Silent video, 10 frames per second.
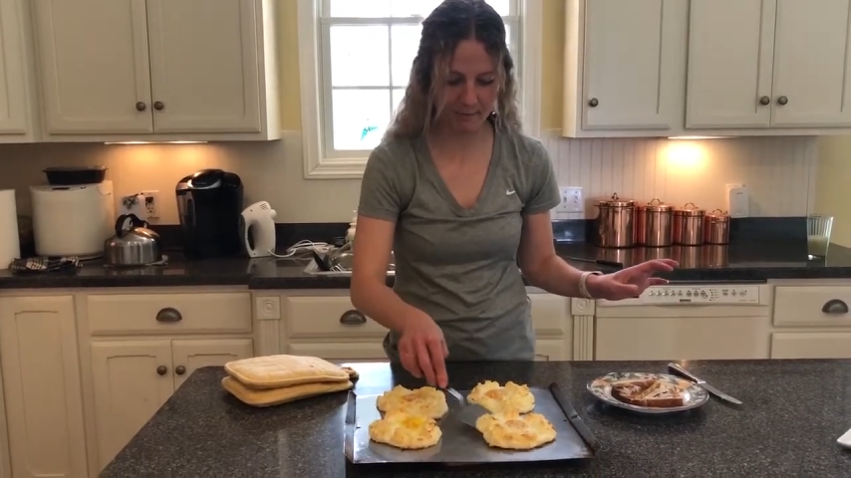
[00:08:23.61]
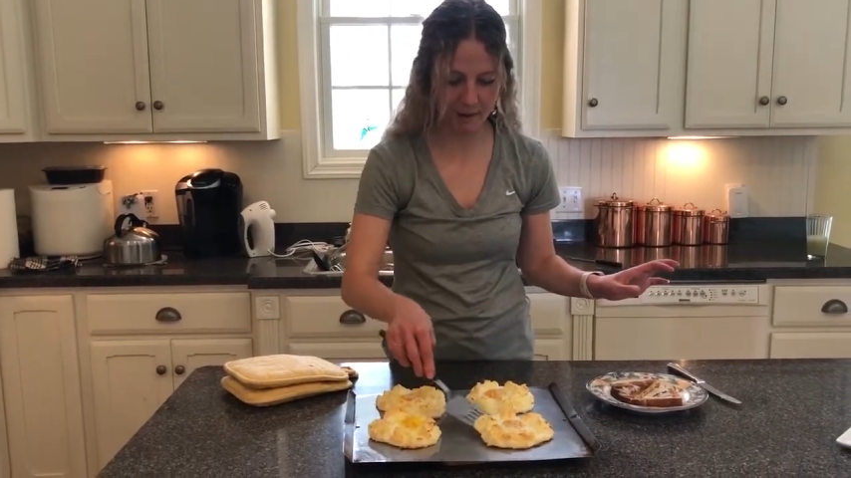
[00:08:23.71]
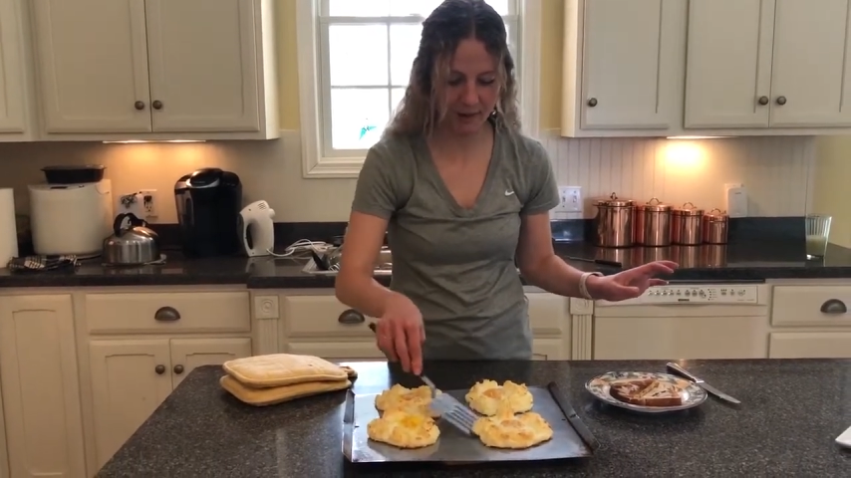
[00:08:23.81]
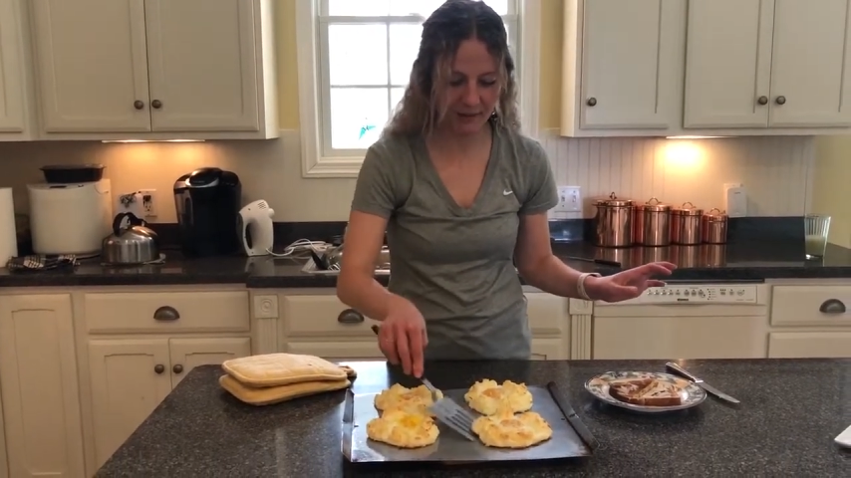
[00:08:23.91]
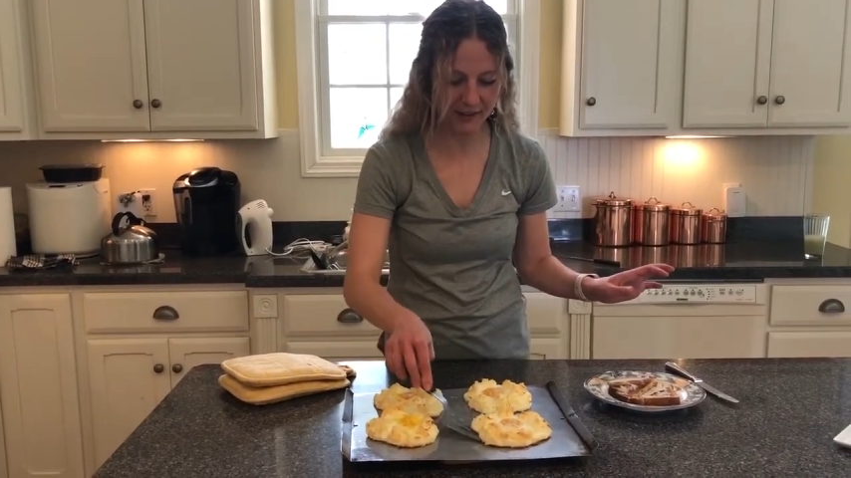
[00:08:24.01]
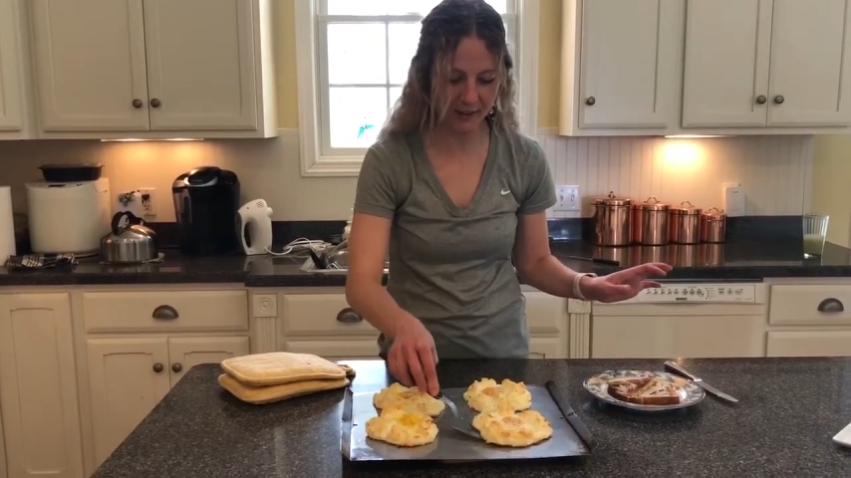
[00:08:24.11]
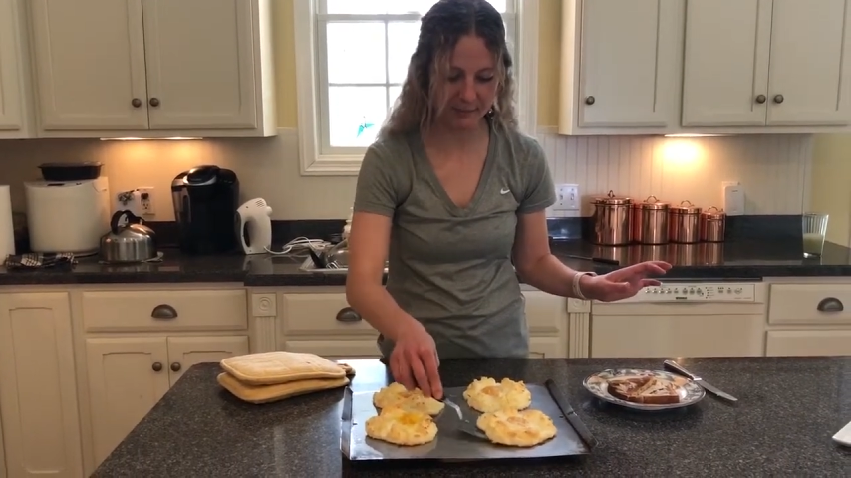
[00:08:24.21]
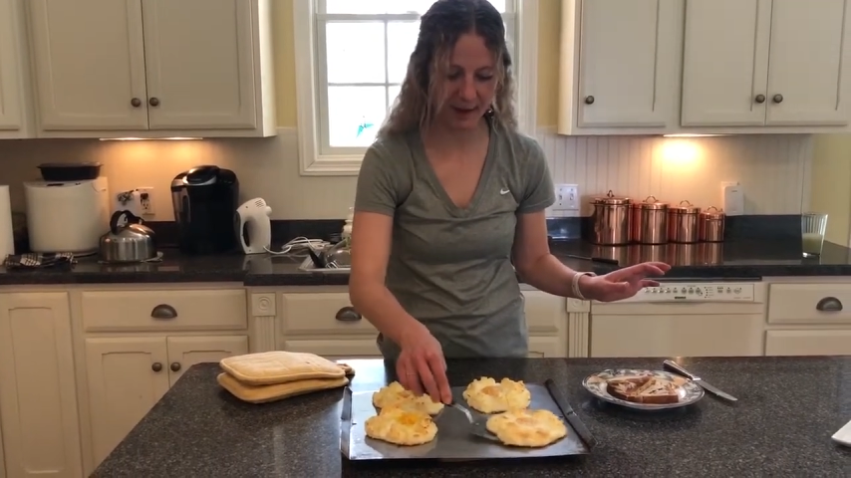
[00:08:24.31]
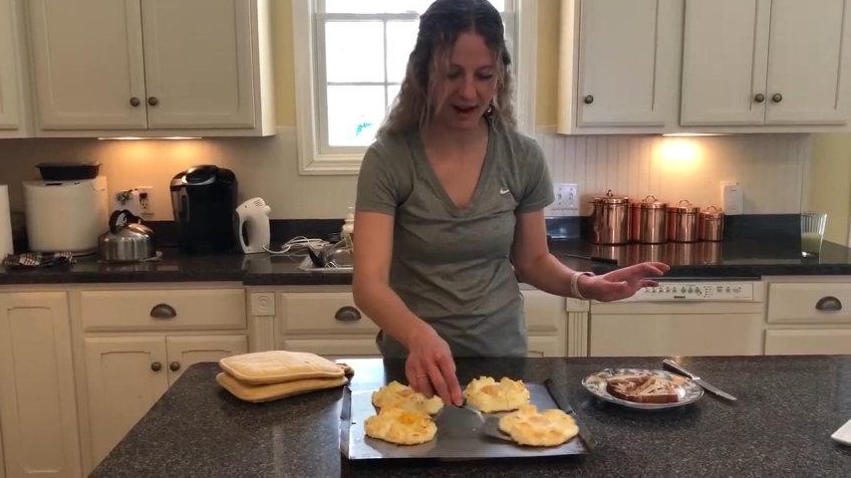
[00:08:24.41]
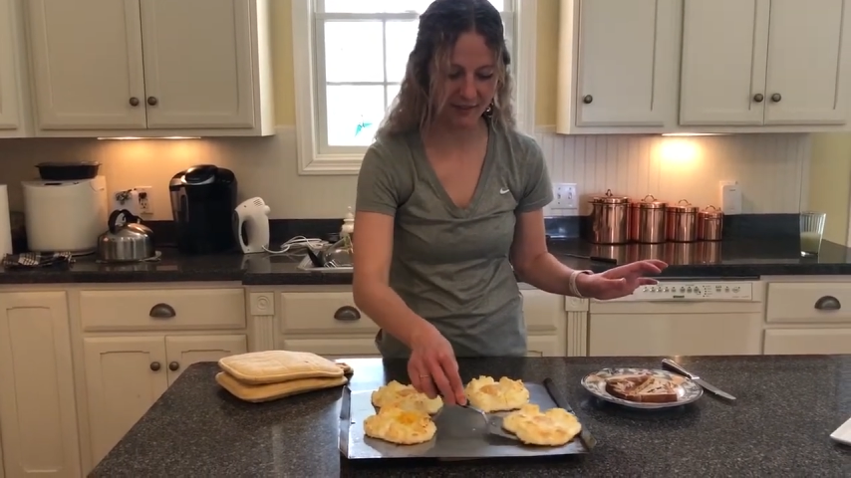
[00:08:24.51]

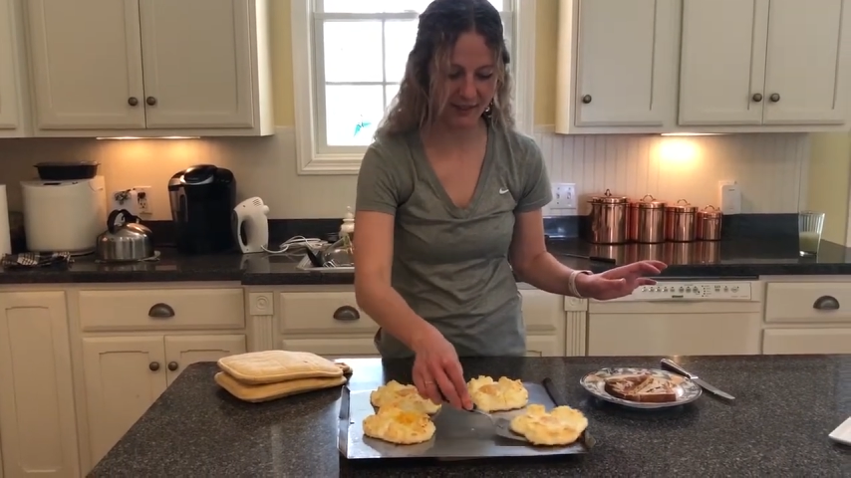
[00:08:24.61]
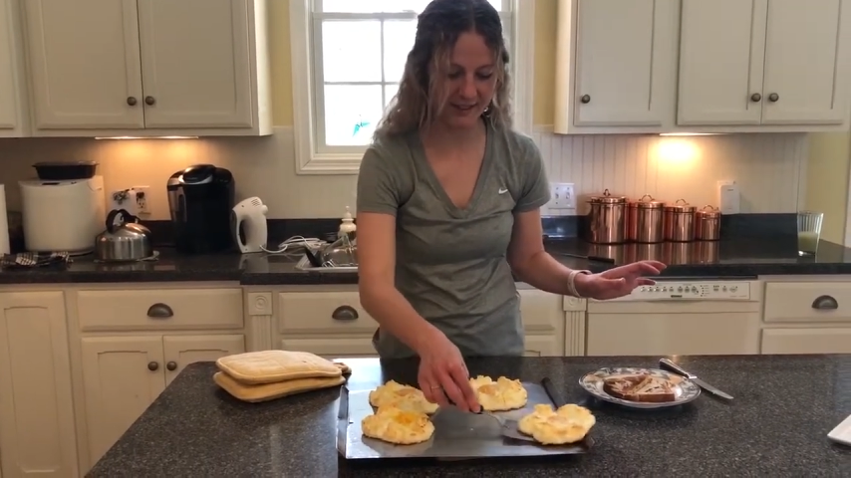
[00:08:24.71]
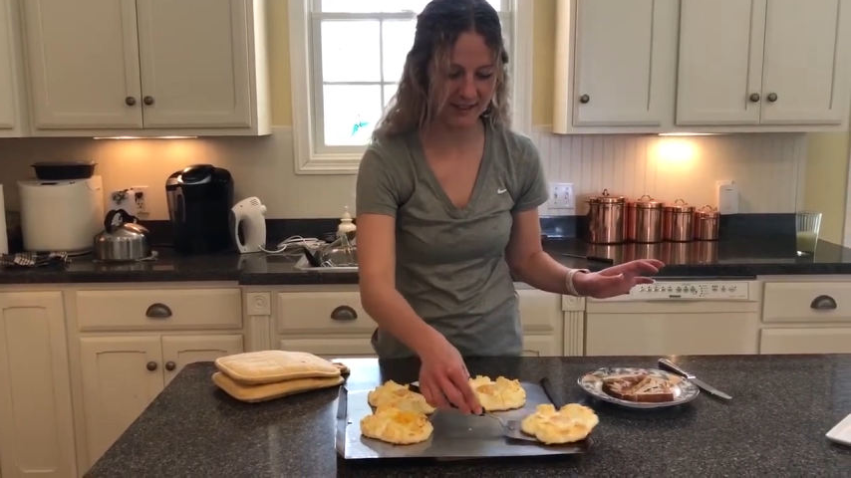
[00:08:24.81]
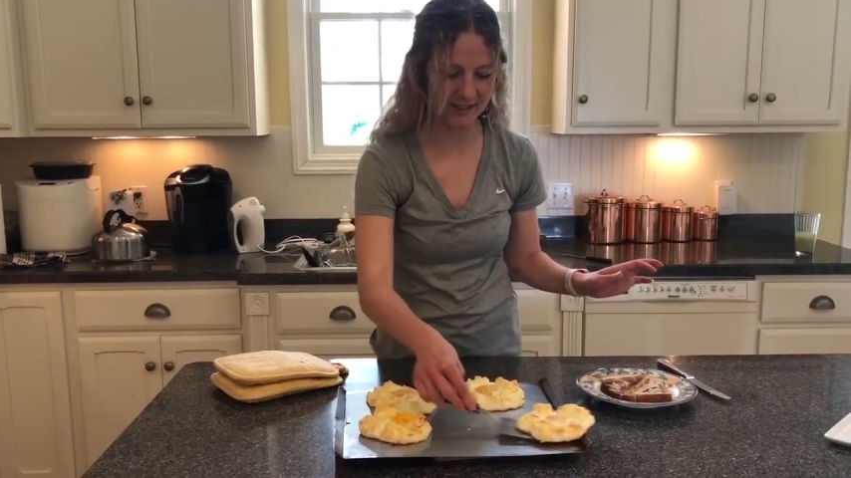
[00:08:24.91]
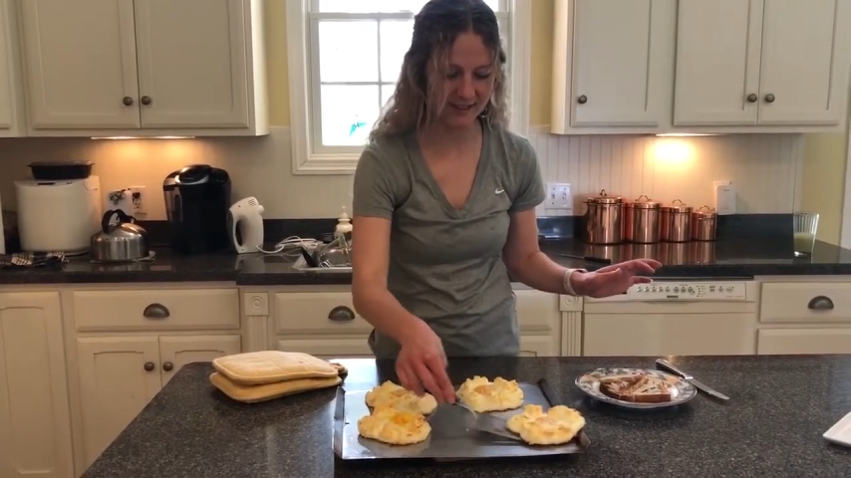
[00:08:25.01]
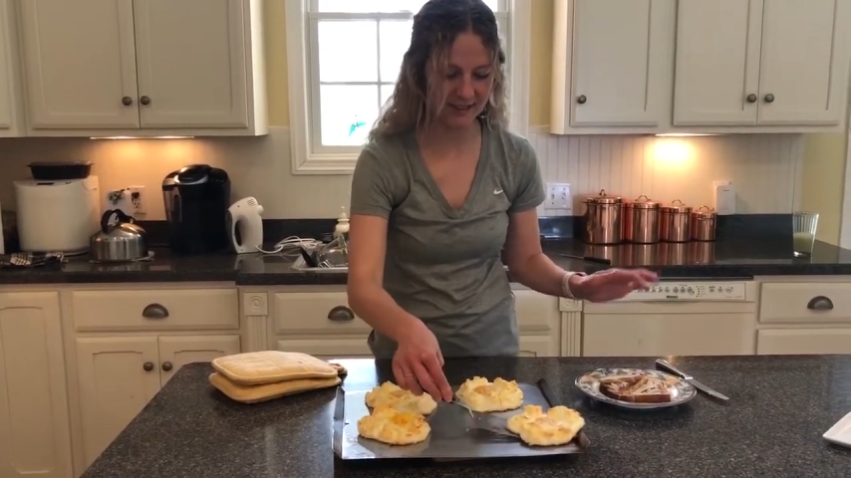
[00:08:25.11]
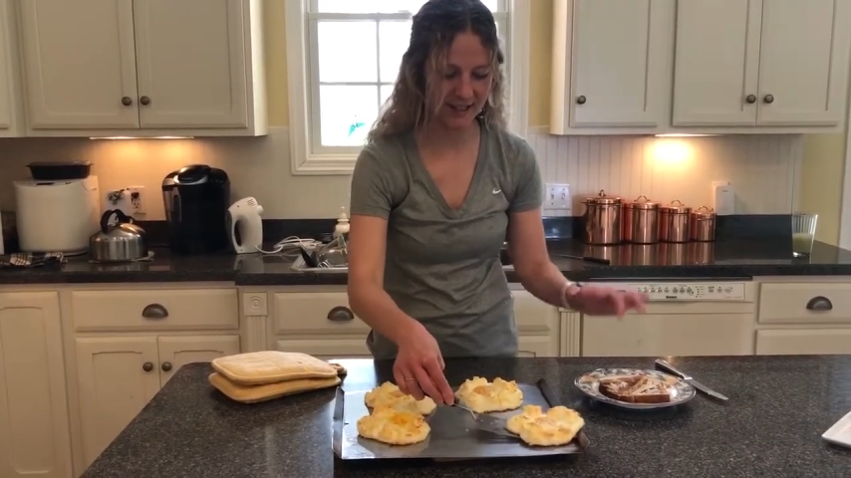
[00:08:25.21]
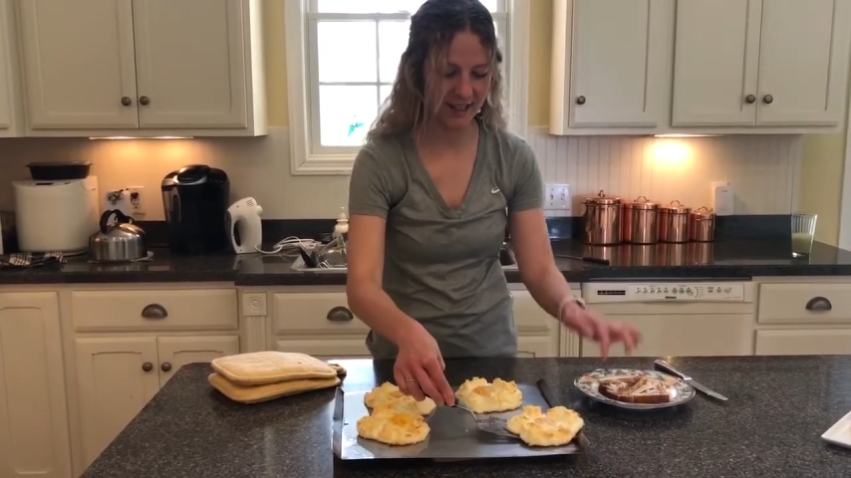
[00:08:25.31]
perfect breakfast